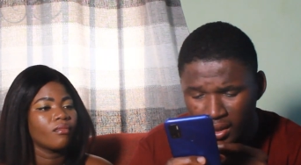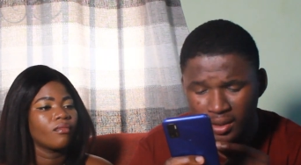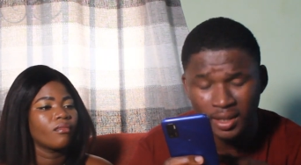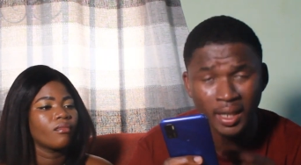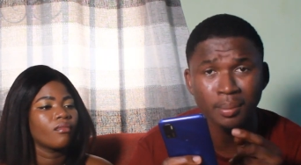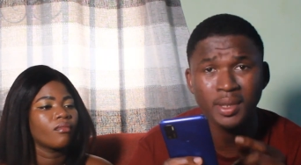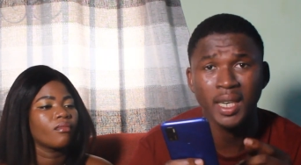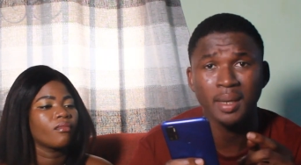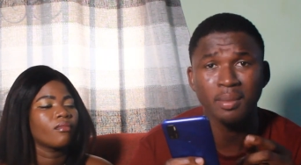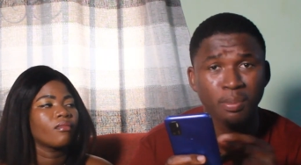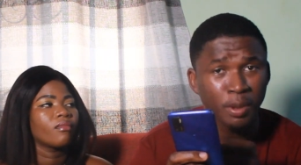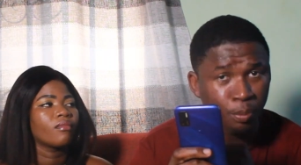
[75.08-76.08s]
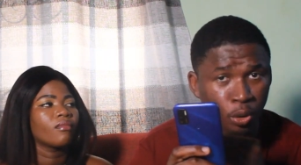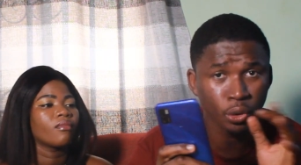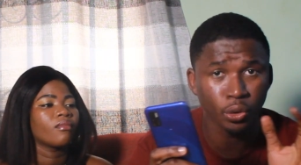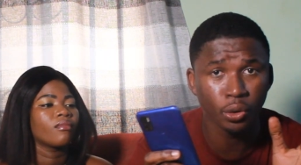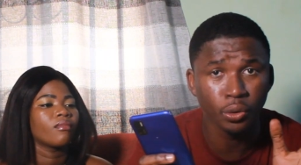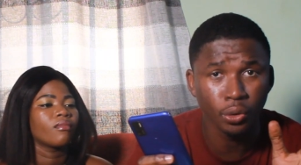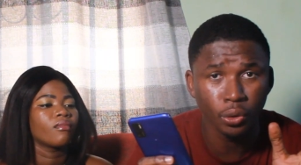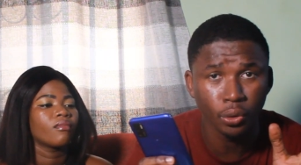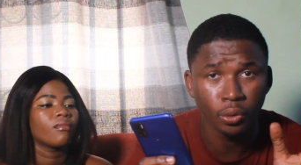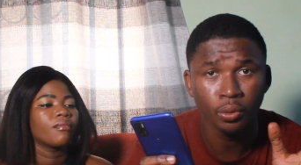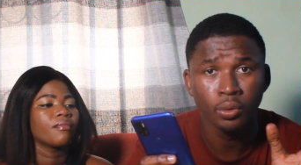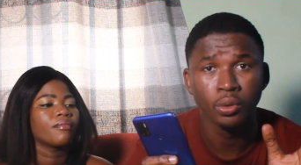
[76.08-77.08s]
Speaker 1: sometimes people you don't
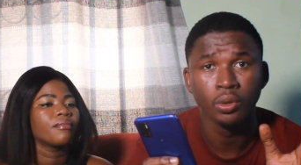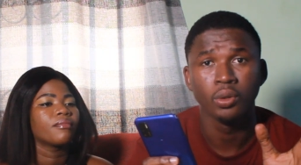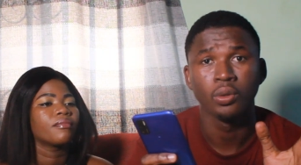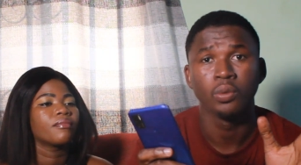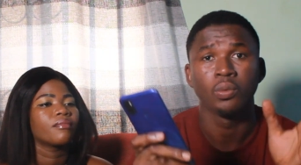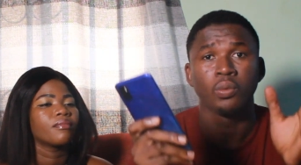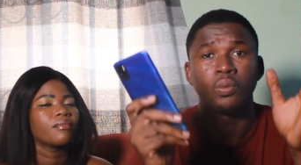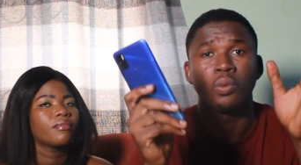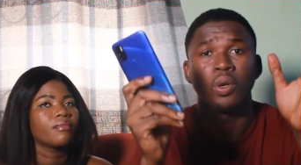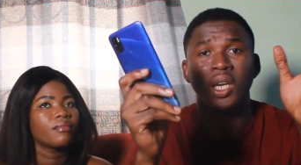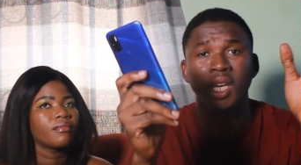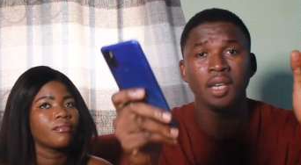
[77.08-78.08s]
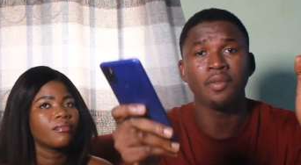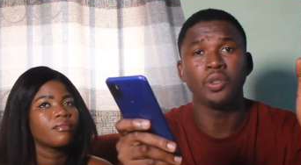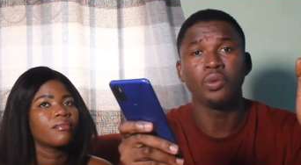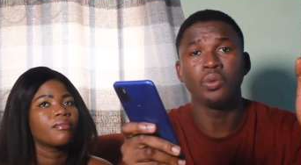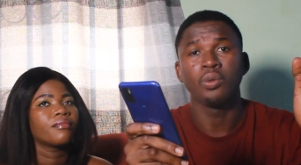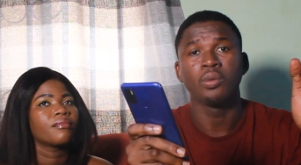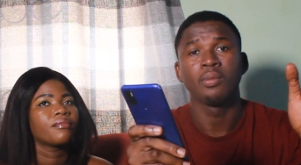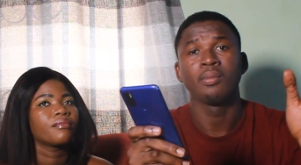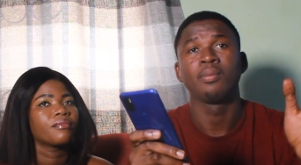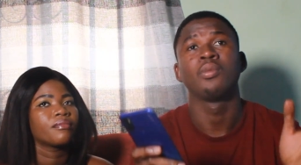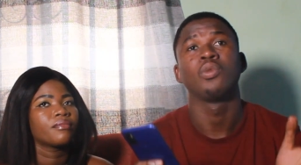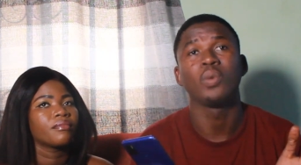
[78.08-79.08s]
know will love you
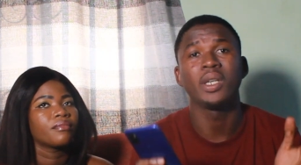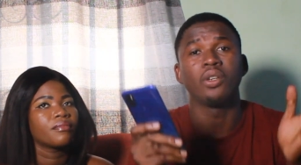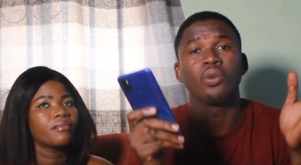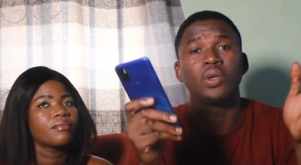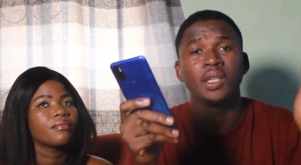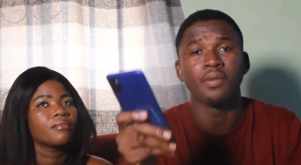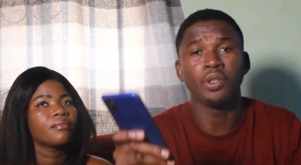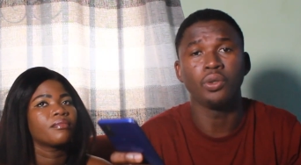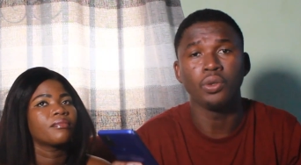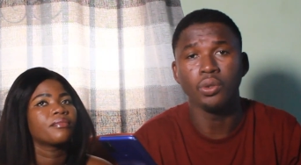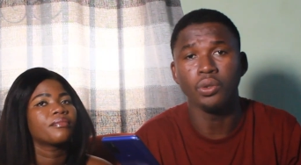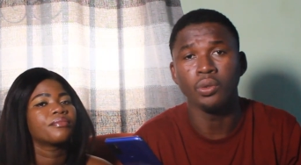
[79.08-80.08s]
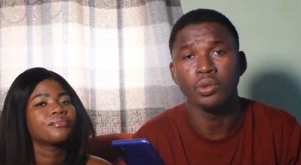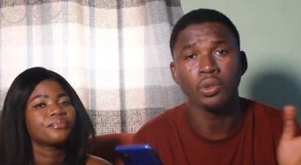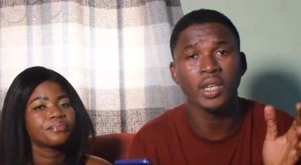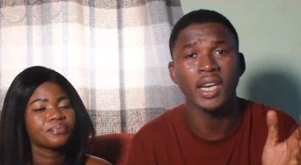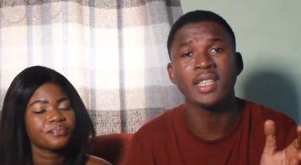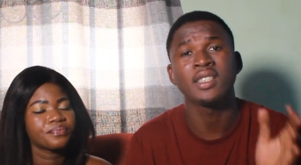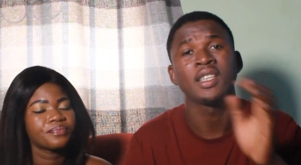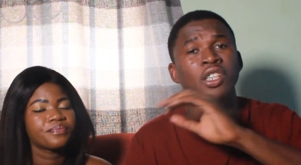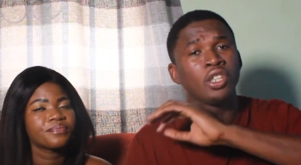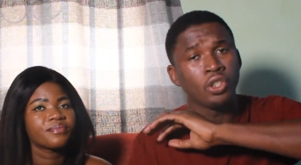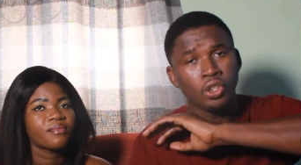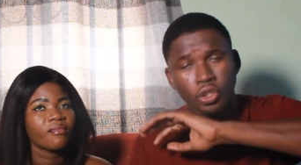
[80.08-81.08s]
when they don't even know you. So guys,
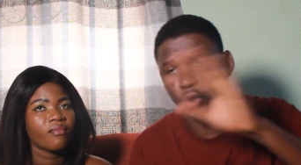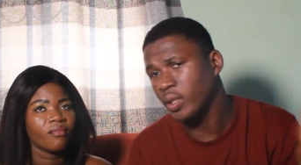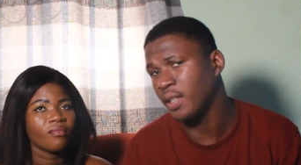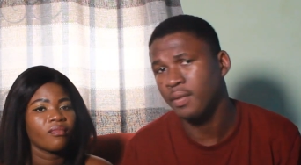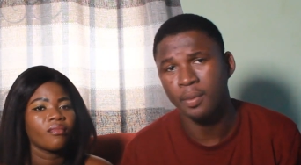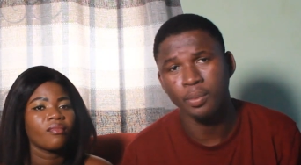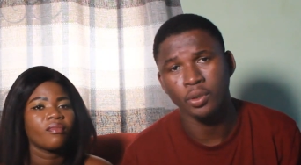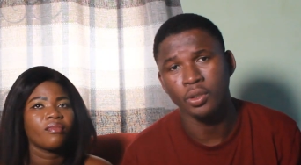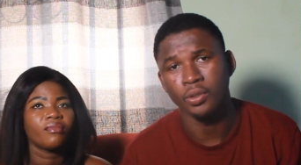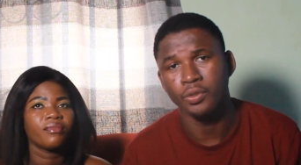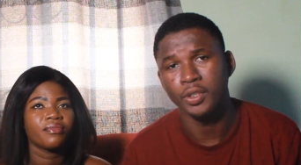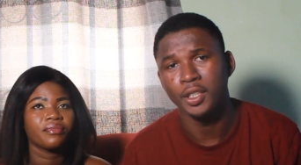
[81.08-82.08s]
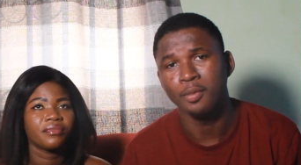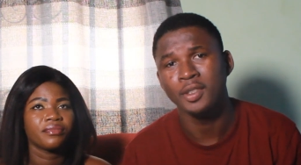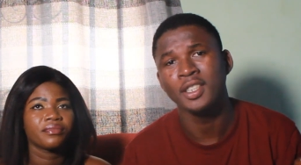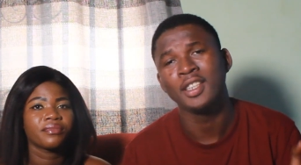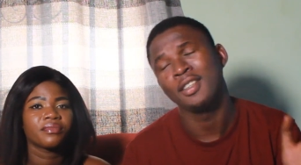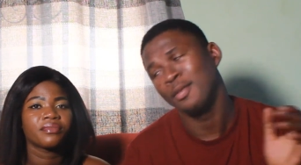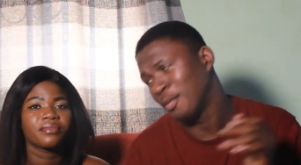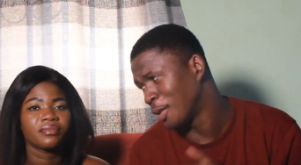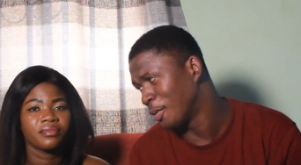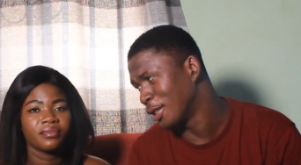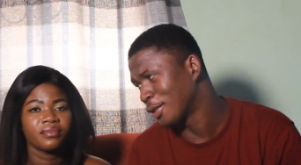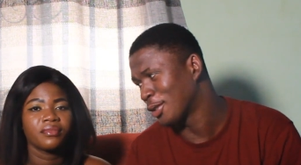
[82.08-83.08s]
don't give up on your dreams.
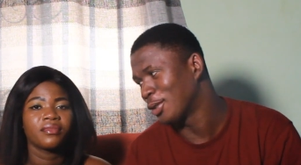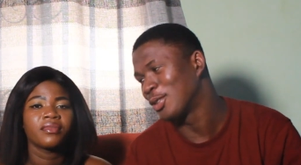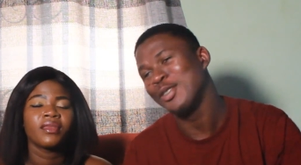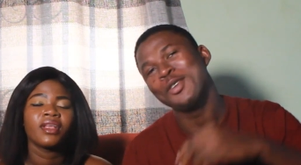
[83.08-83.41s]
Babe, let's go.